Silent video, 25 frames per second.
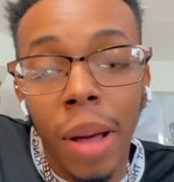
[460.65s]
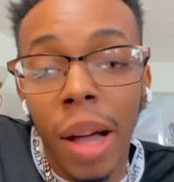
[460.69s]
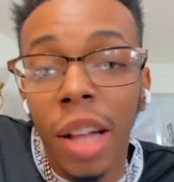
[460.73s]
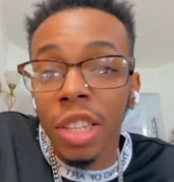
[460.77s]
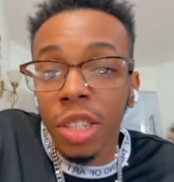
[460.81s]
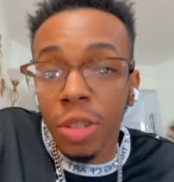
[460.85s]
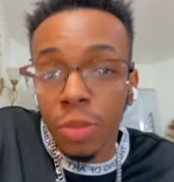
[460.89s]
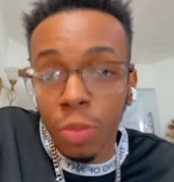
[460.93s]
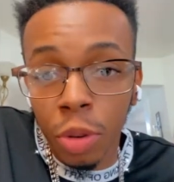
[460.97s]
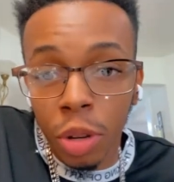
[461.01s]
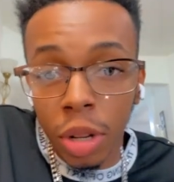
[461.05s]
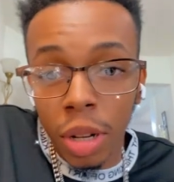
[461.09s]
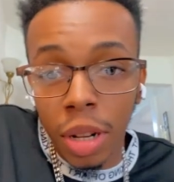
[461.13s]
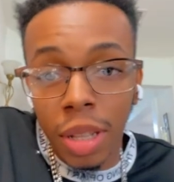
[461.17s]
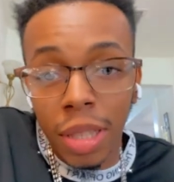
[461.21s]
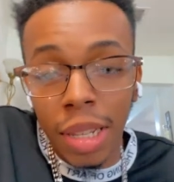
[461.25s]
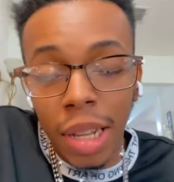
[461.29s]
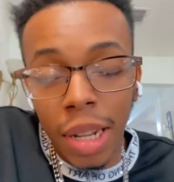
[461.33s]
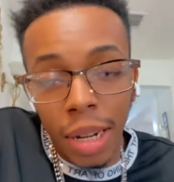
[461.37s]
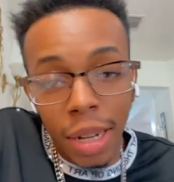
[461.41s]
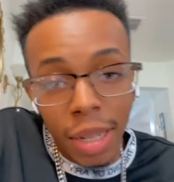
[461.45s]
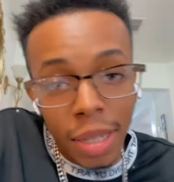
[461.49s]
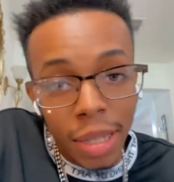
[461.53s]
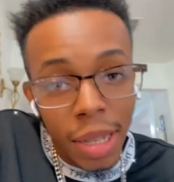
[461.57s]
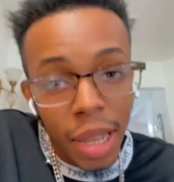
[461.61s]
I just want to
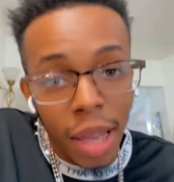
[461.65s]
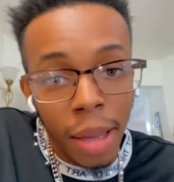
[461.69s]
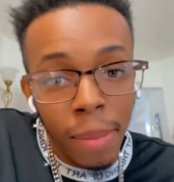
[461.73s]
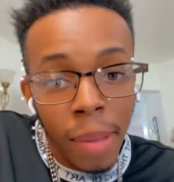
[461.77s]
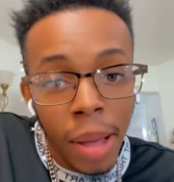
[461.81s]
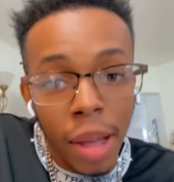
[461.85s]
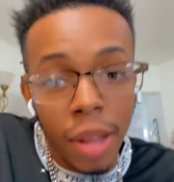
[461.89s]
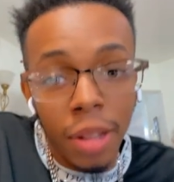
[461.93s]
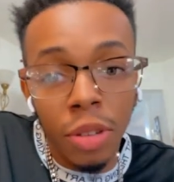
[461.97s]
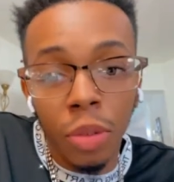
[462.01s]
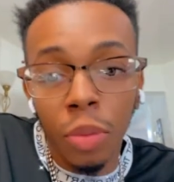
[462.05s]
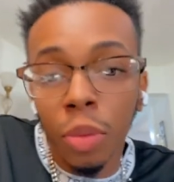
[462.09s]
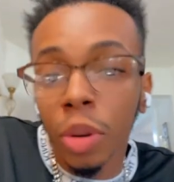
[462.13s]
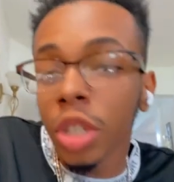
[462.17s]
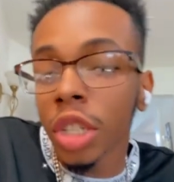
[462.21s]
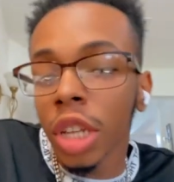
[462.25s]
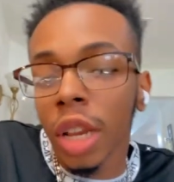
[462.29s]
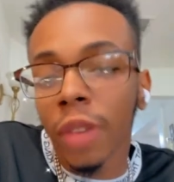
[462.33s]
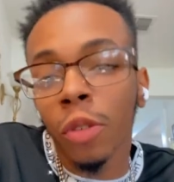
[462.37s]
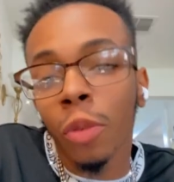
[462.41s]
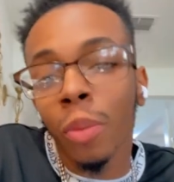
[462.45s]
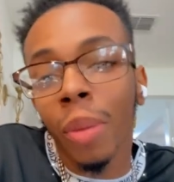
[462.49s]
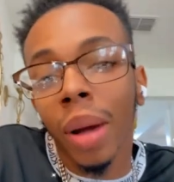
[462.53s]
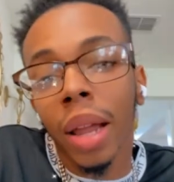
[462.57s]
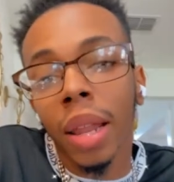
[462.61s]
take this time out to wish
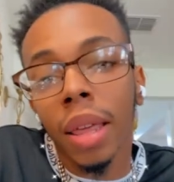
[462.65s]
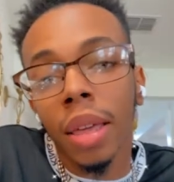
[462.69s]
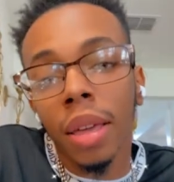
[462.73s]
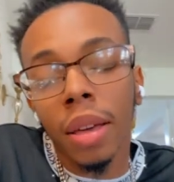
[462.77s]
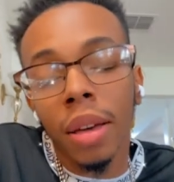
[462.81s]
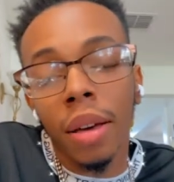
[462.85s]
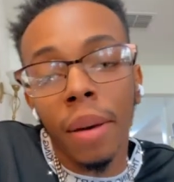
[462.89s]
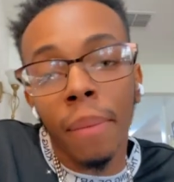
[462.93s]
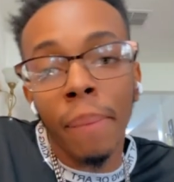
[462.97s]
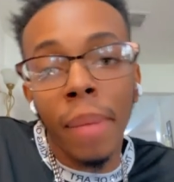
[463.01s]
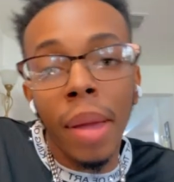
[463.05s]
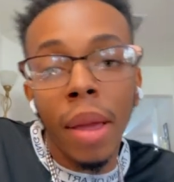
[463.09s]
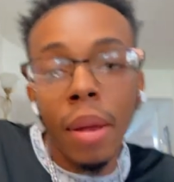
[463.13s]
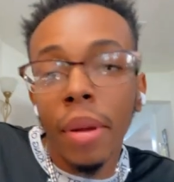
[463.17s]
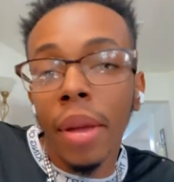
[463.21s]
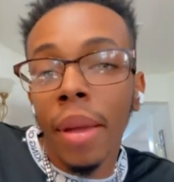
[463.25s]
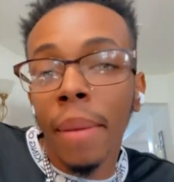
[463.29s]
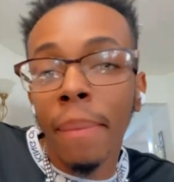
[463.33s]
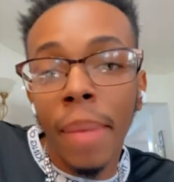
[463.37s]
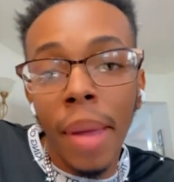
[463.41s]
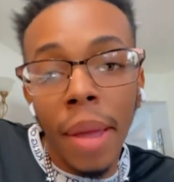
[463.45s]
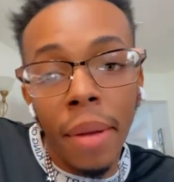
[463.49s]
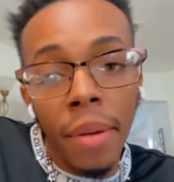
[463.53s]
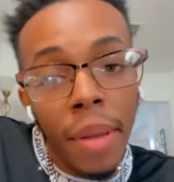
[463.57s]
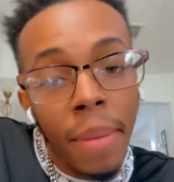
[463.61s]
everybody a merry,
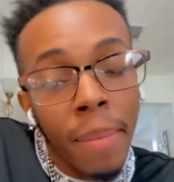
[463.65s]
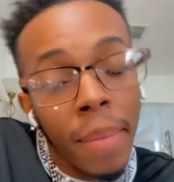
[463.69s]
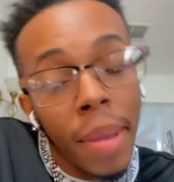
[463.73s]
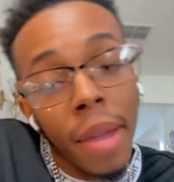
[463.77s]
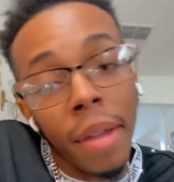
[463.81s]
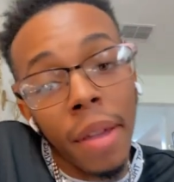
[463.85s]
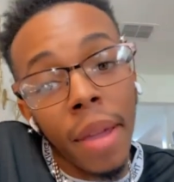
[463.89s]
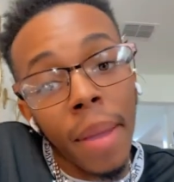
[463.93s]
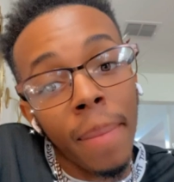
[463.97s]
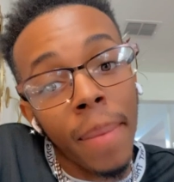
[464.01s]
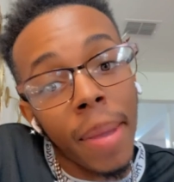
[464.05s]
merry, merry,